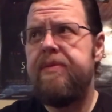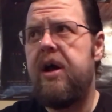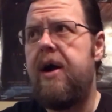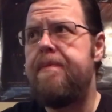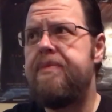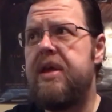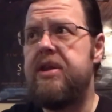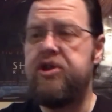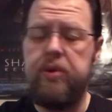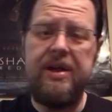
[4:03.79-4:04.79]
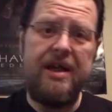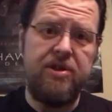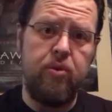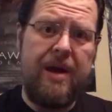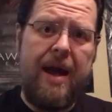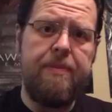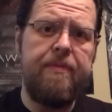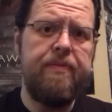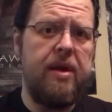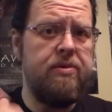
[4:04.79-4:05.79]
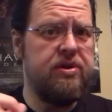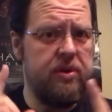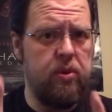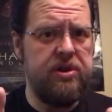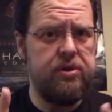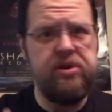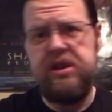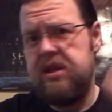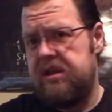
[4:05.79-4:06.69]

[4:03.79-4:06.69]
And then doing it as a wrap, I'm using 1 tortilla